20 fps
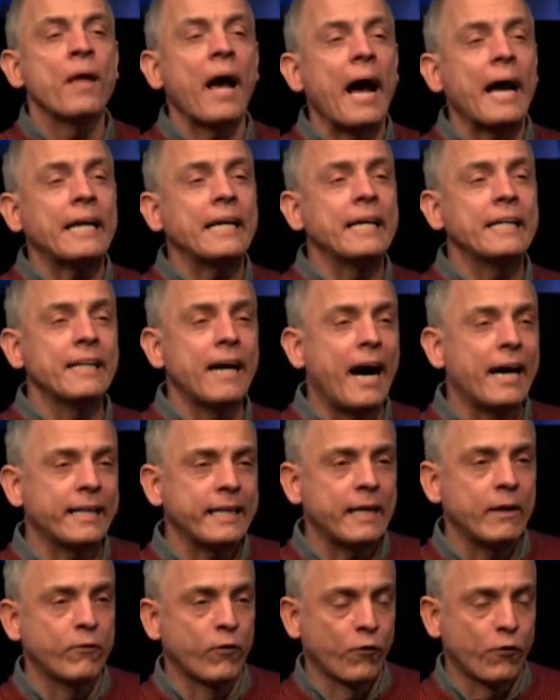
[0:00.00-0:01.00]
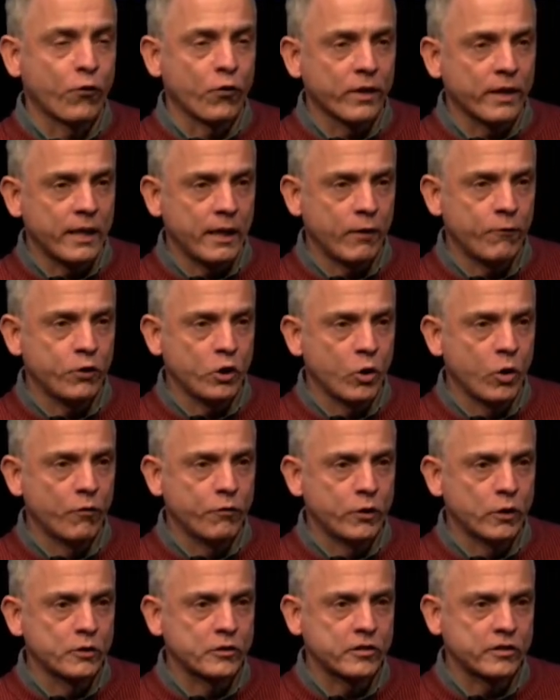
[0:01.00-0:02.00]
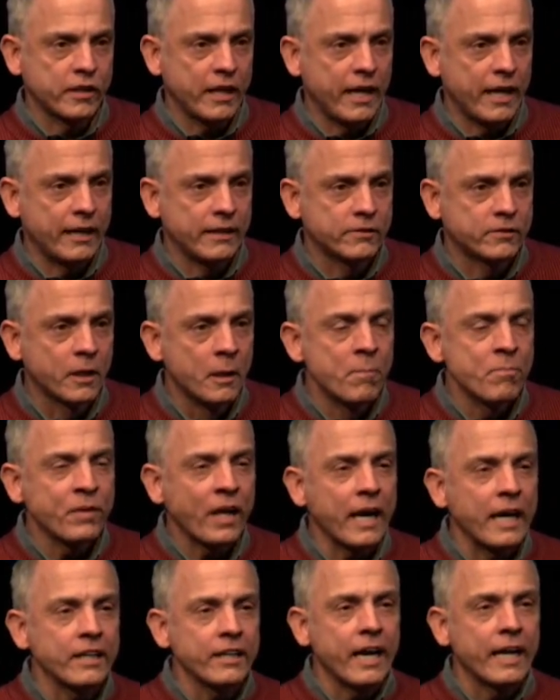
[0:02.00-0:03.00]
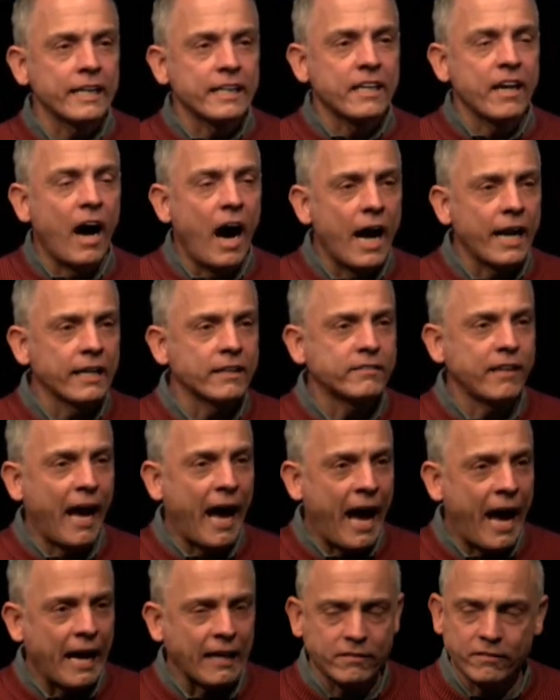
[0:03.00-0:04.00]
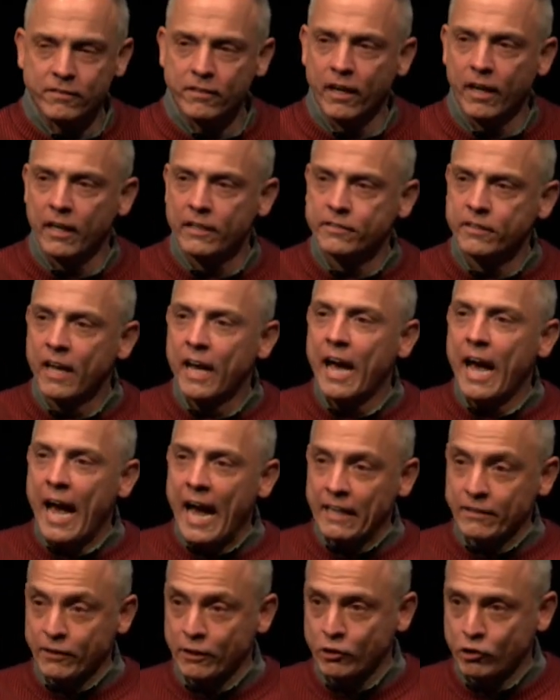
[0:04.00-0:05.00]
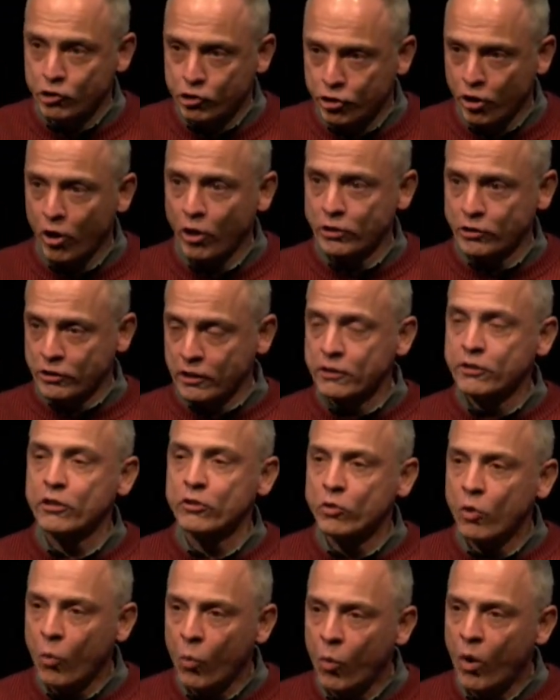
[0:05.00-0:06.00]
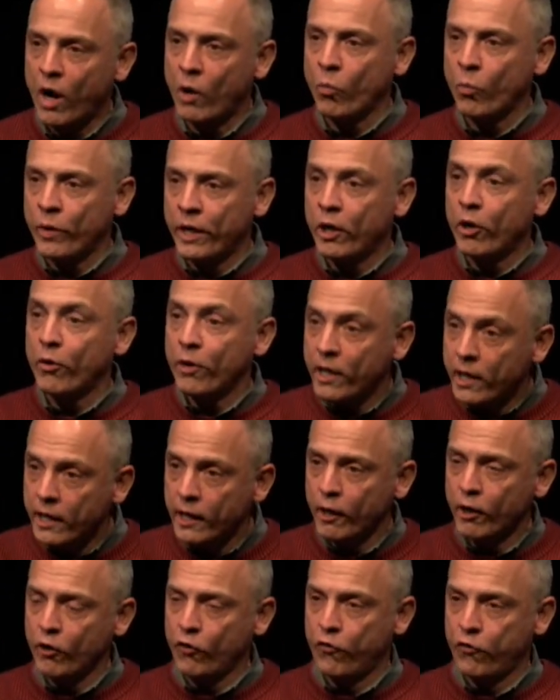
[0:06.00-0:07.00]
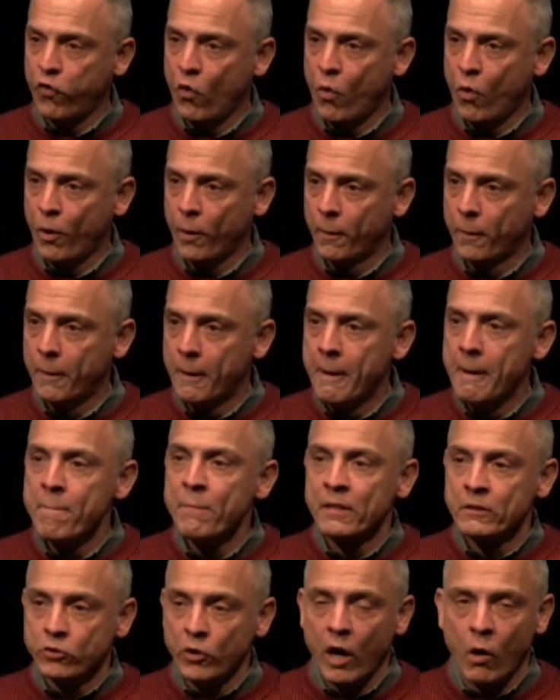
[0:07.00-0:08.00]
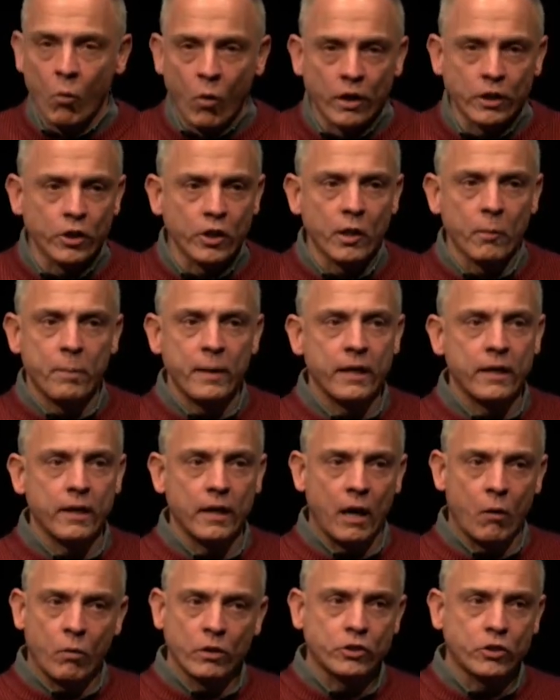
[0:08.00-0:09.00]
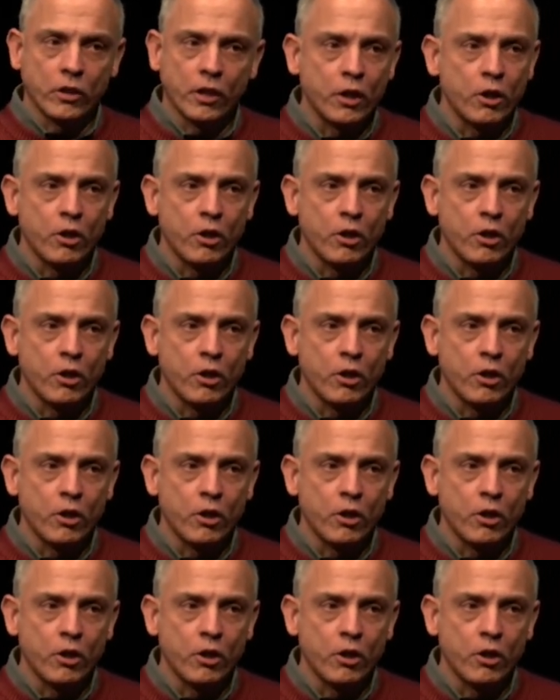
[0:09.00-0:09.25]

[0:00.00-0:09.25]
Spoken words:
I cannot even forgive you of your sins. And yet God has asked us as a church, this is what we are here for. So I want you to